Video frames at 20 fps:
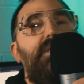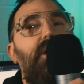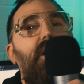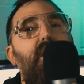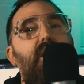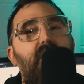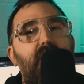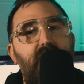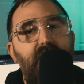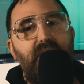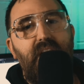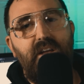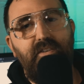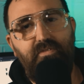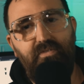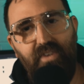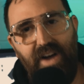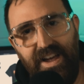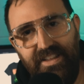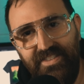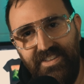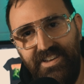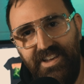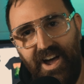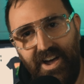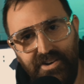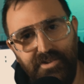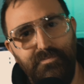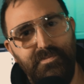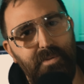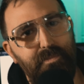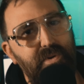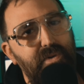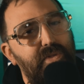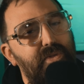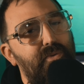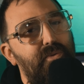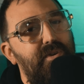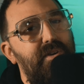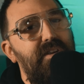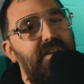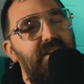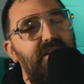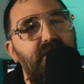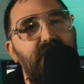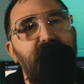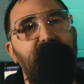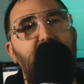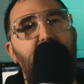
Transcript: All right, and finally, item number 3 is